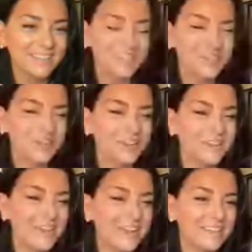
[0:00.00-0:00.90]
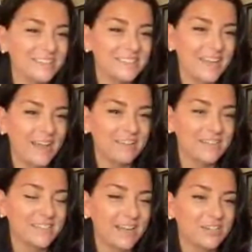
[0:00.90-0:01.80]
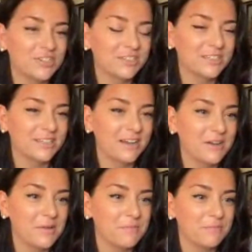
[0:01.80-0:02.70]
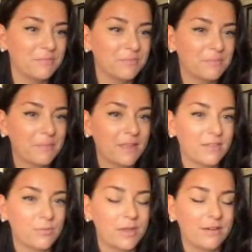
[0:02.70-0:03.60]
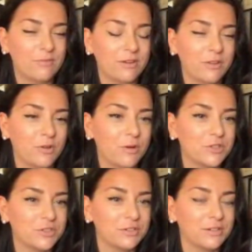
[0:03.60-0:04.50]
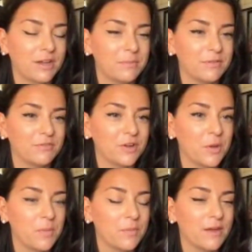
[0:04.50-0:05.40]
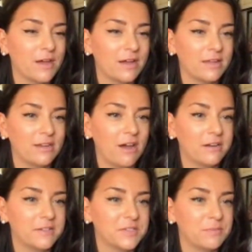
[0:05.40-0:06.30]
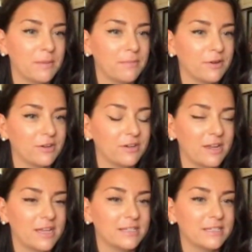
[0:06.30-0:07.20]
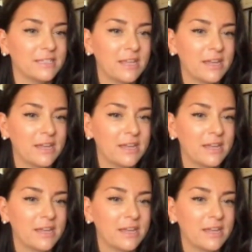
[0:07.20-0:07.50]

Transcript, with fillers: That's great. And Alex, actually, um, we have another question coming from uh, an audience member, and